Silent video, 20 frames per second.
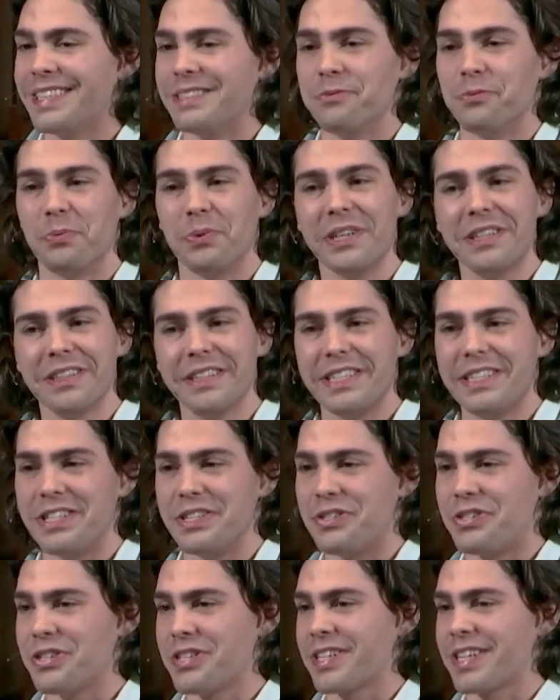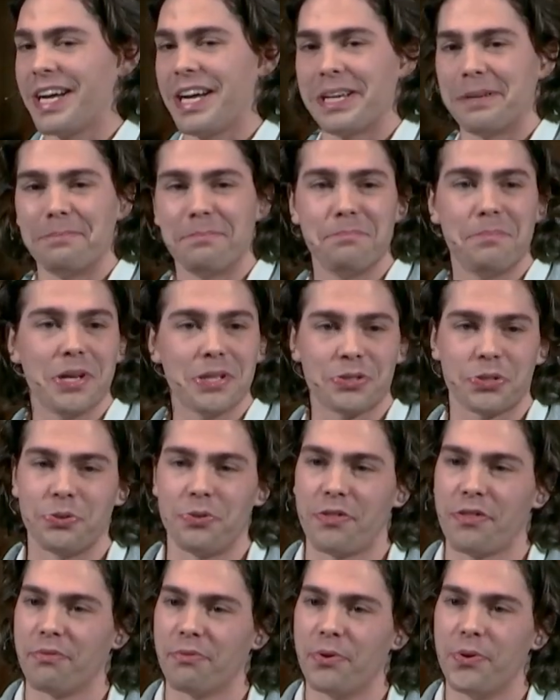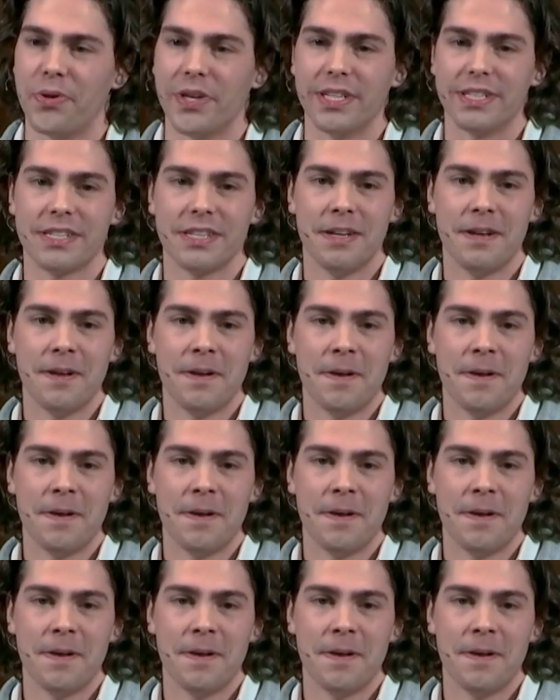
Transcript: and really, you just gotta muscle through it.